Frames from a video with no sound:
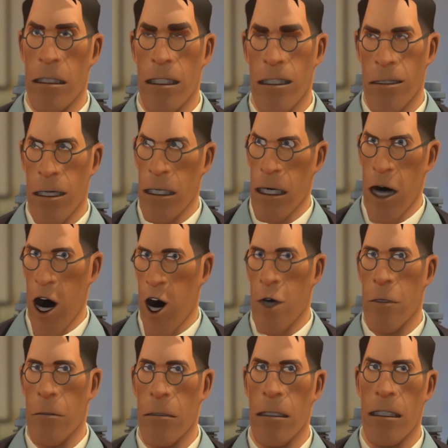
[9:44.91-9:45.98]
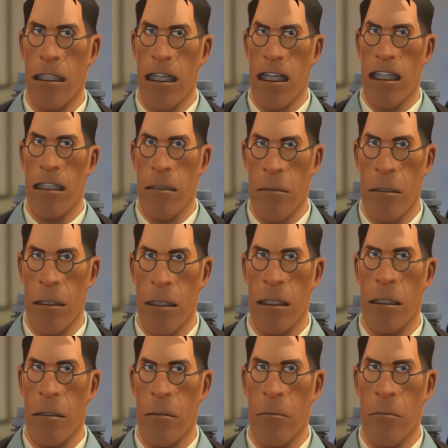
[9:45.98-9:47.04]
because I don't know 1,000
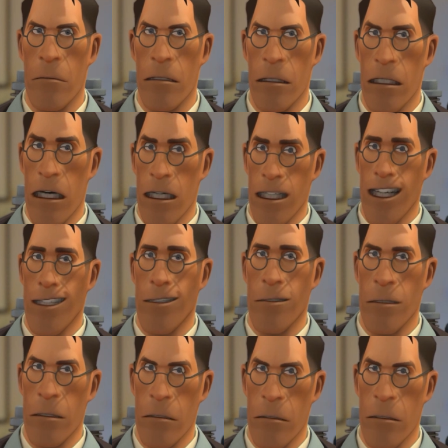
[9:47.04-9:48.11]
Warframers. I wish I did.